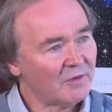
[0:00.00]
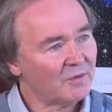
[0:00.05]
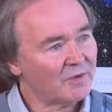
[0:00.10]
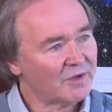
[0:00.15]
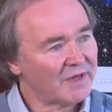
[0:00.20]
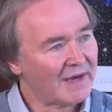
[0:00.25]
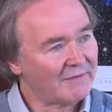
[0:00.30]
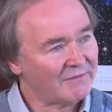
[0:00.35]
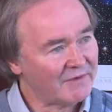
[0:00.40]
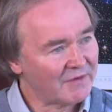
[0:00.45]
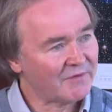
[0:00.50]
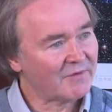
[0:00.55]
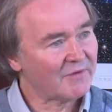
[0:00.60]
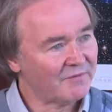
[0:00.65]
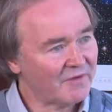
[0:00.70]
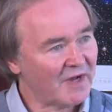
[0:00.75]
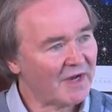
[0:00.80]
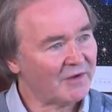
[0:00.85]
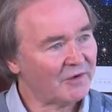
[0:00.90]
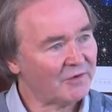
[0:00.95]
would have different
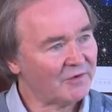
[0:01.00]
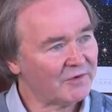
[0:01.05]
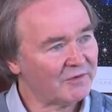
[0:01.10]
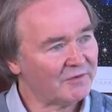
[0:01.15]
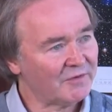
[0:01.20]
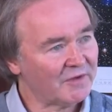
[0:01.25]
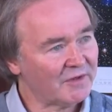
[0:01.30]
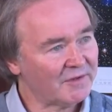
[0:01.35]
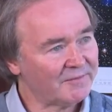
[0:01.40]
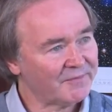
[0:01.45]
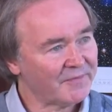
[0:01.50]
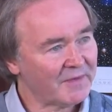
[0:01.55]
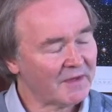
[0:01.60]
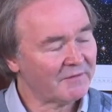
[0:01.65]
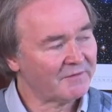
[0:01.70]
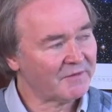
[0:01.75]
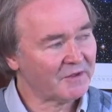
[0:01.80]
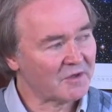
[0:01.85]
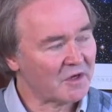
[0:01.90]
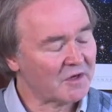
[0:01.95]
values of
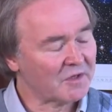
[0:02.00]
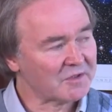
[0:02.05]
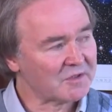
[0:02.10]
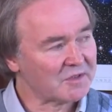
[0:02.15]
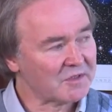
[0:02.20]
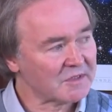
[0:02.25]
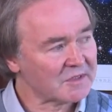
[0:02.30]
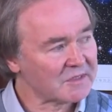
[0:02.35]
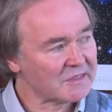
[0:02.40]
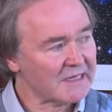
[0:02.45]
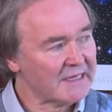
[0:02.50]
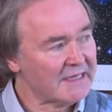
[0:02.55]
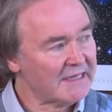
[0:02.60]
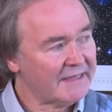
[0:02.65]
the constants.